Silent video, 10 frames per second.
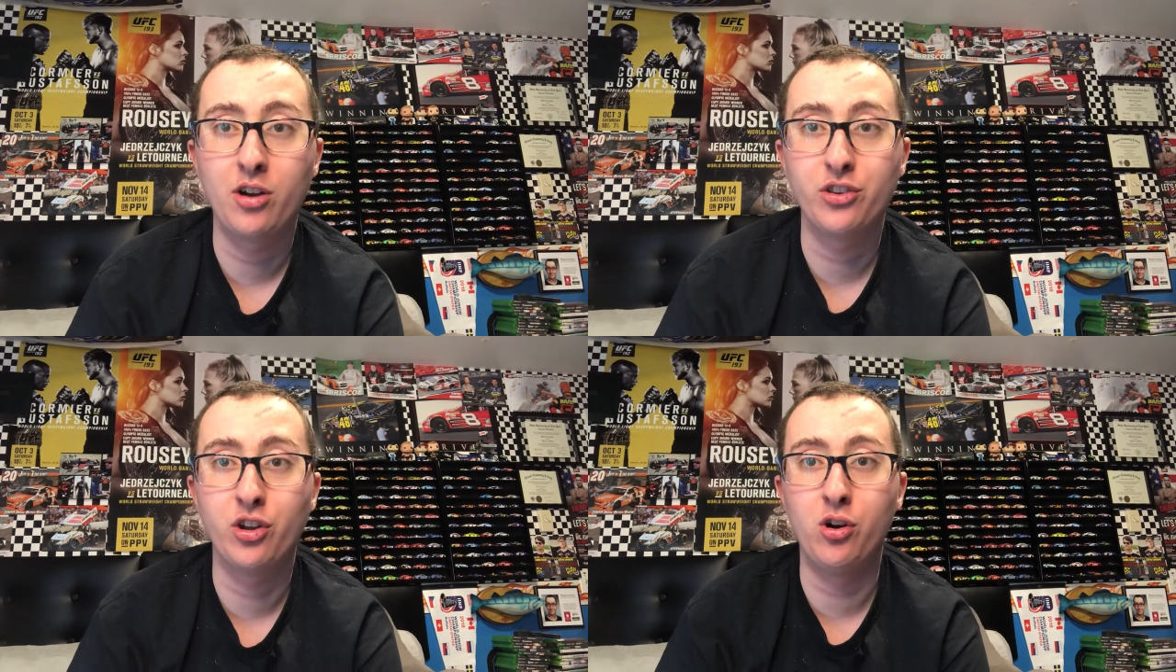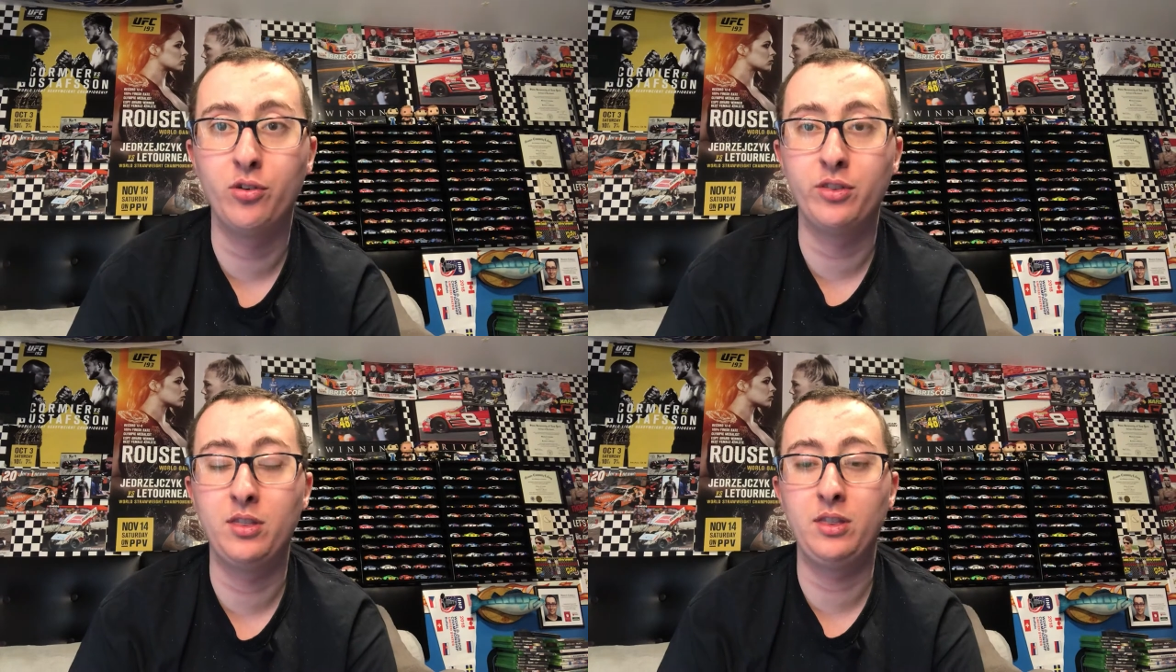
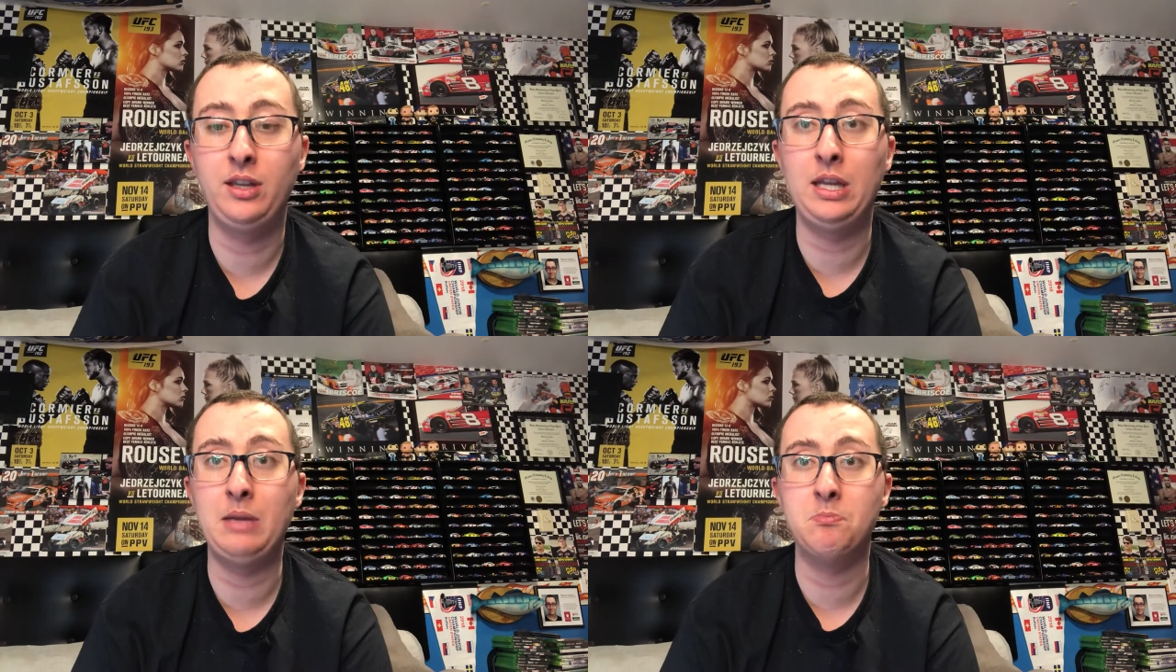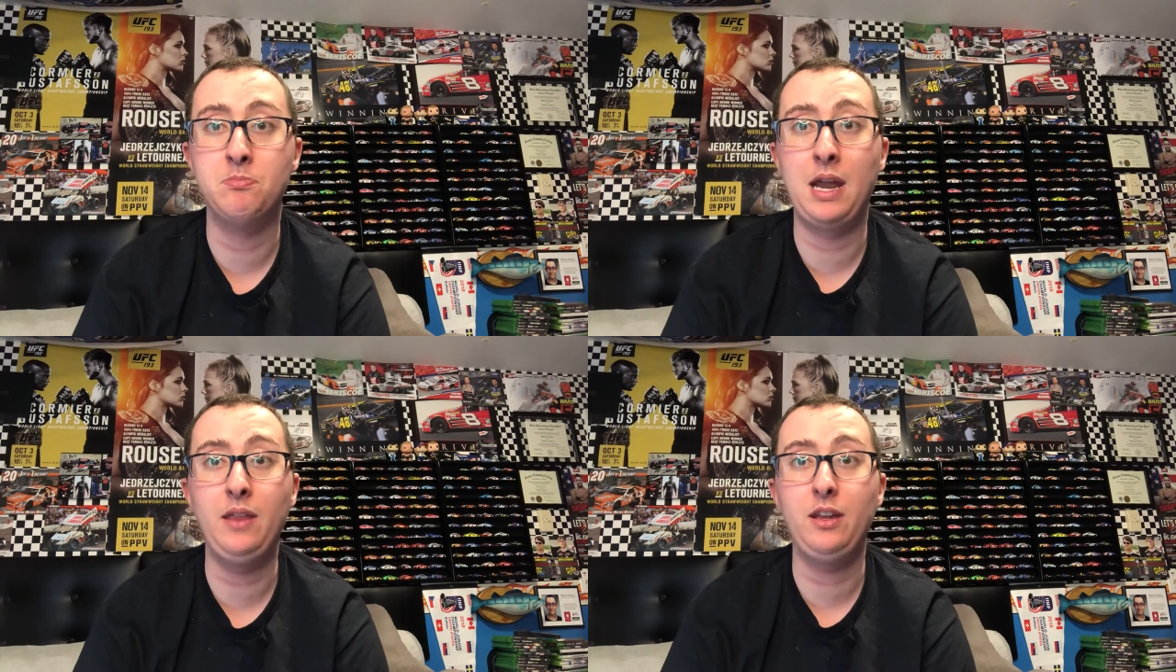So the
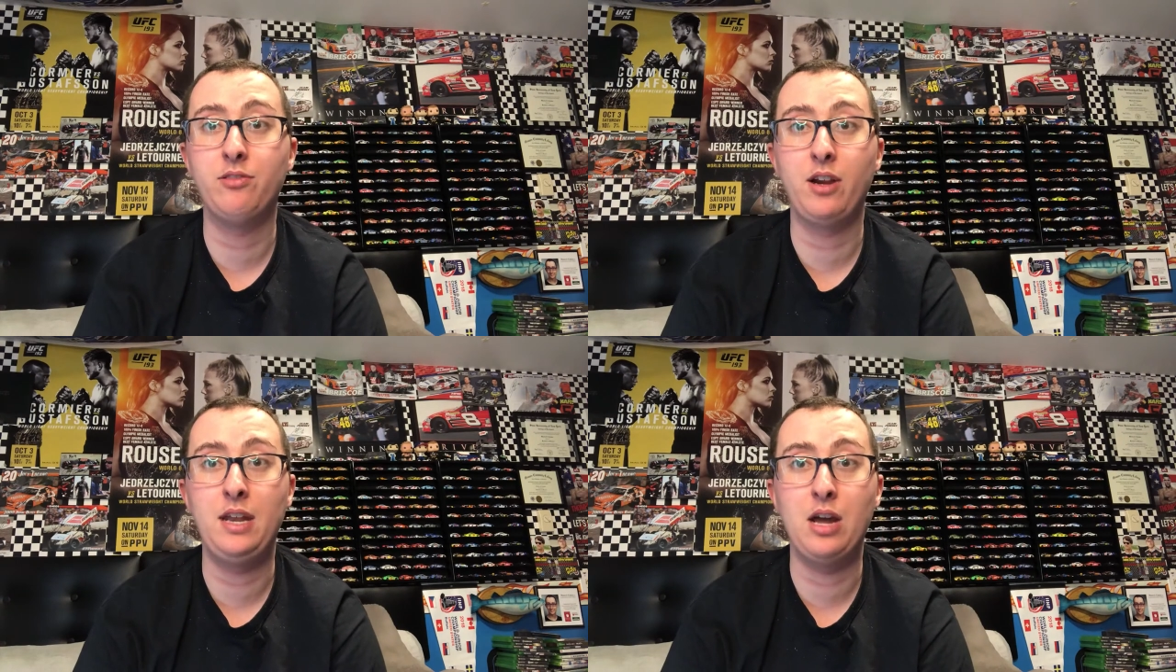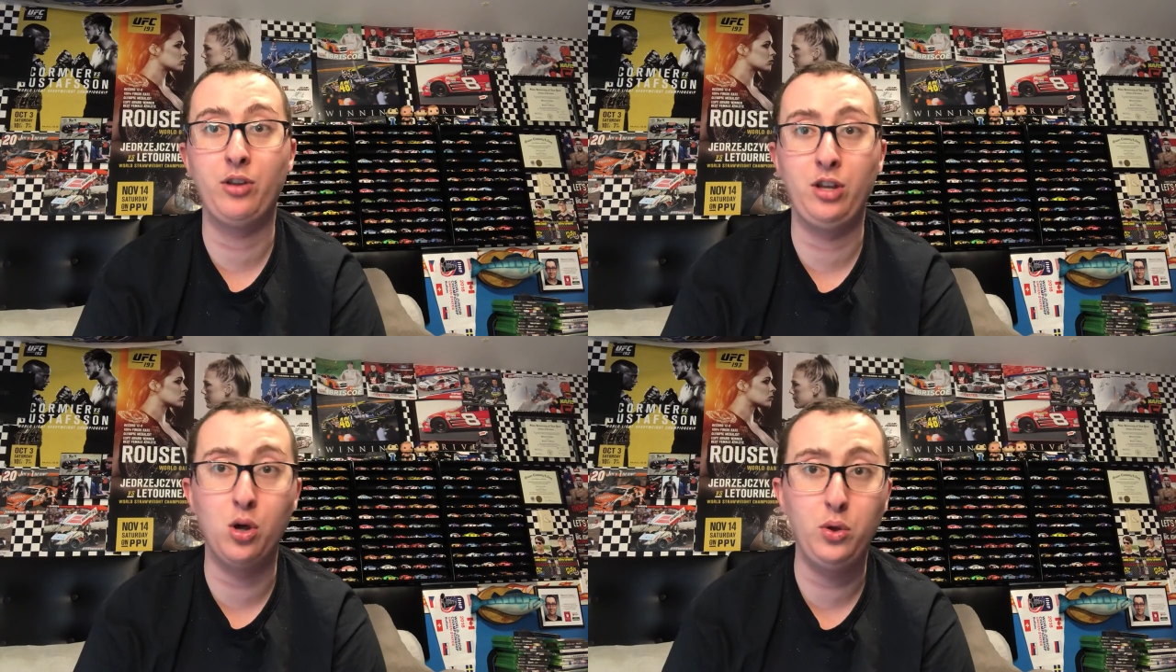mainly right now,
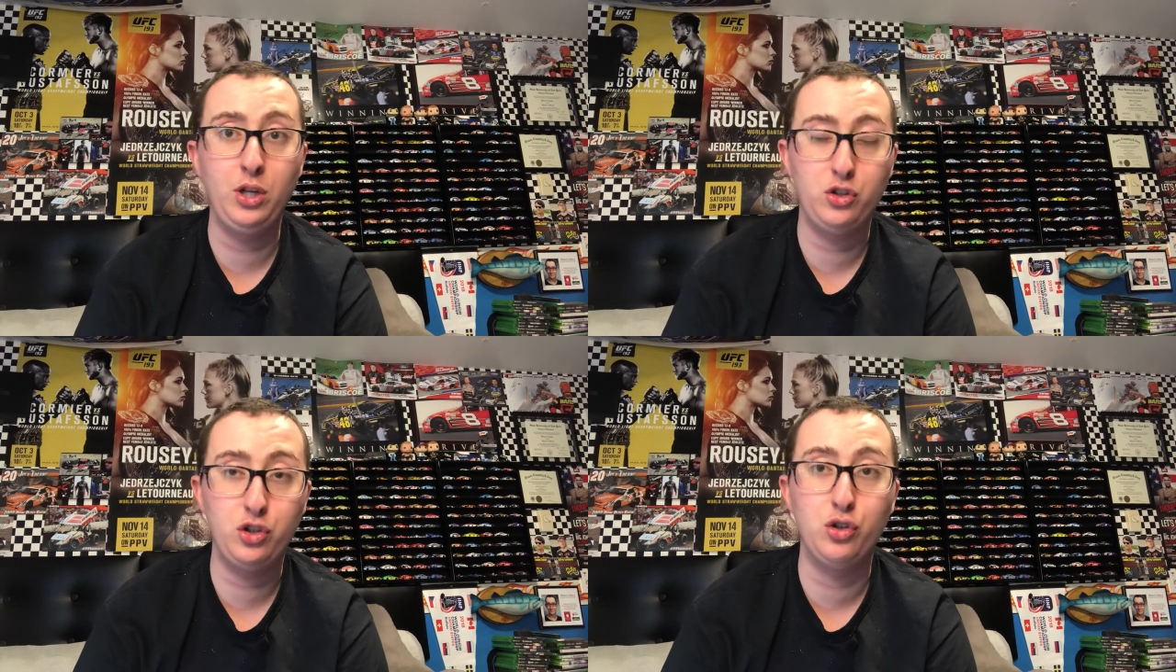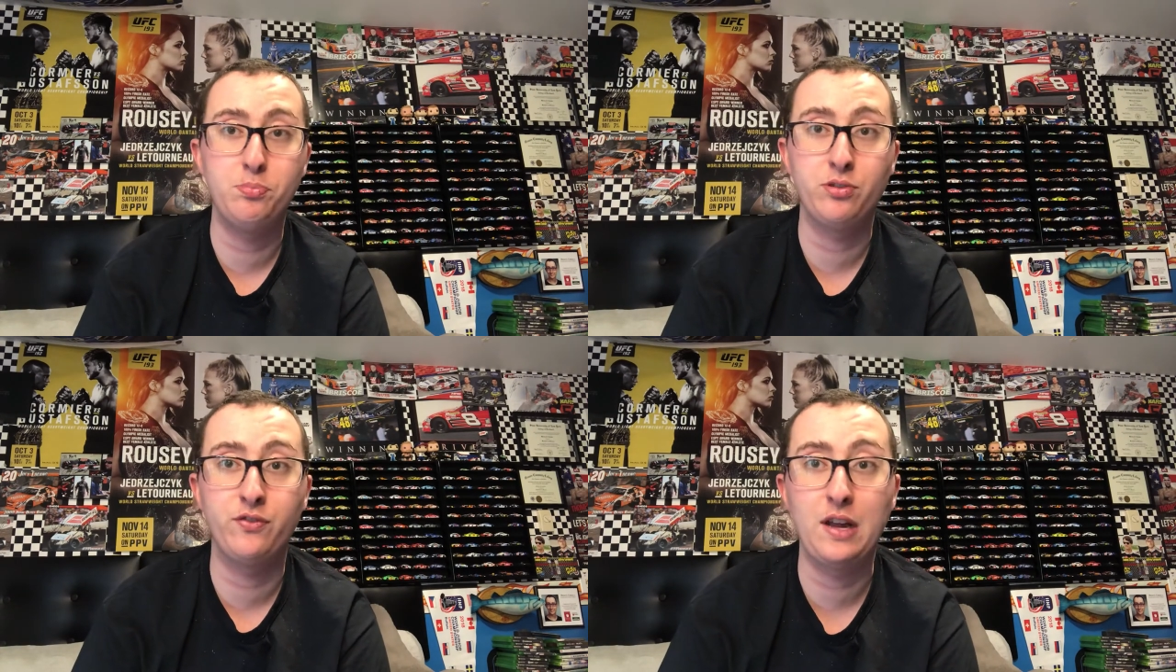the only two
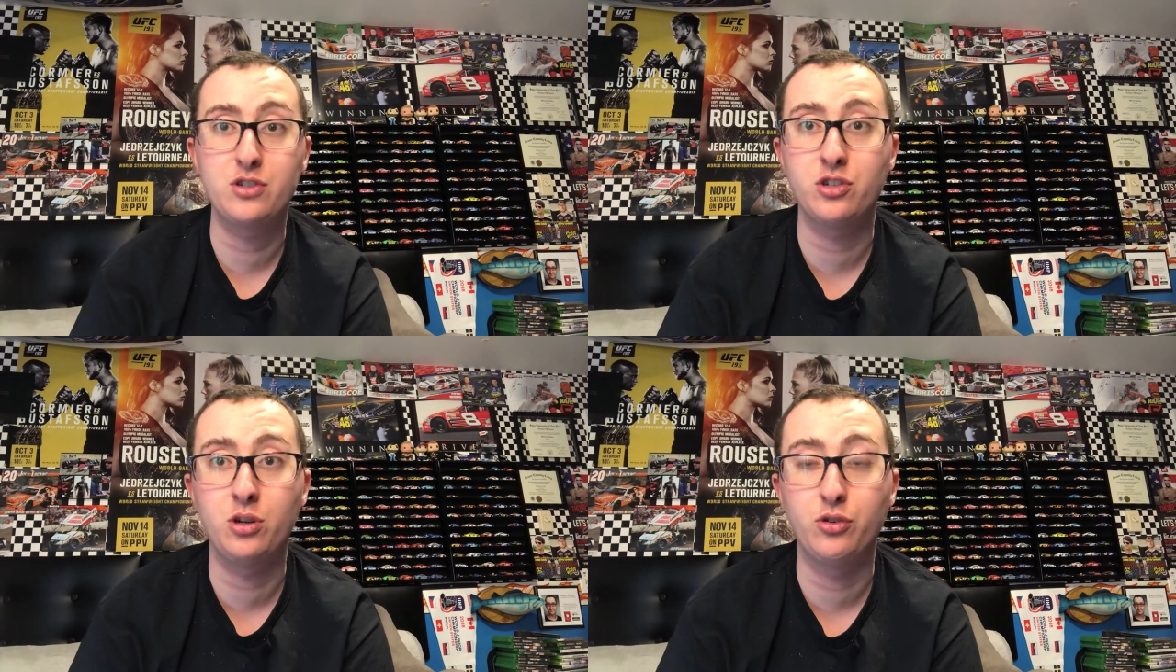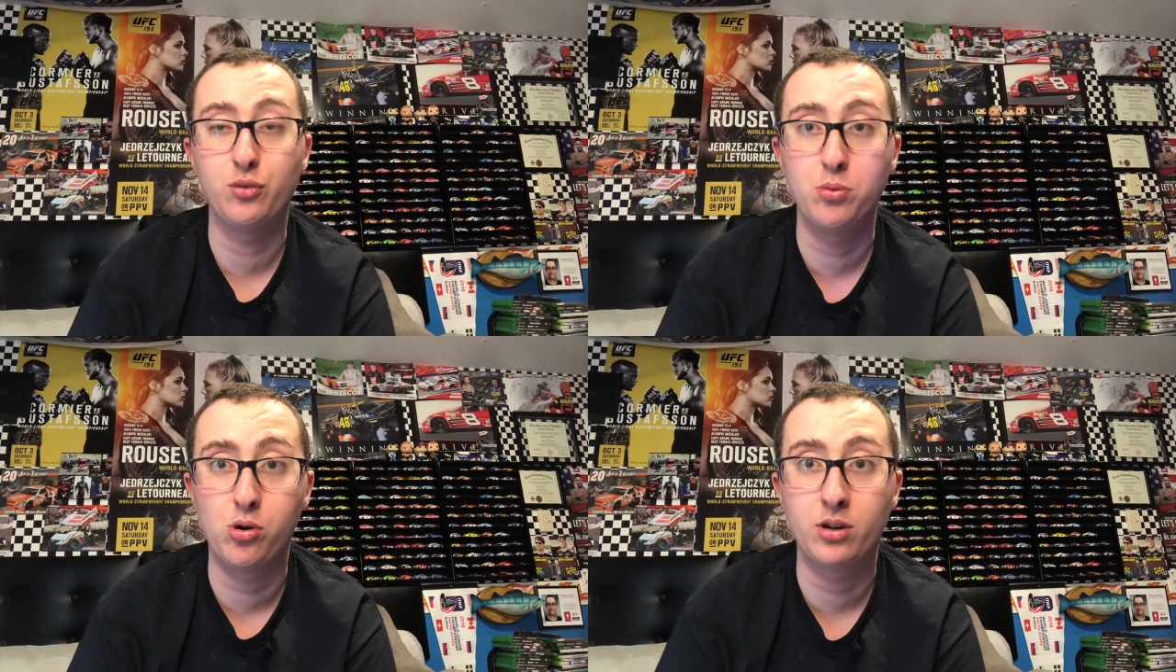professional
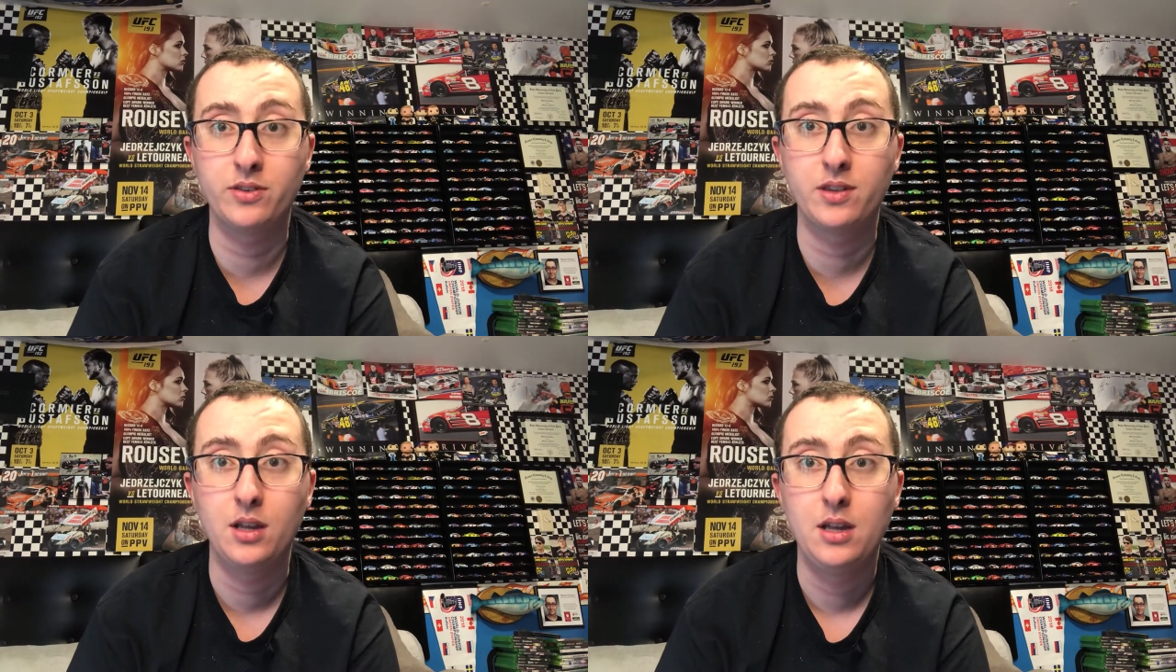sports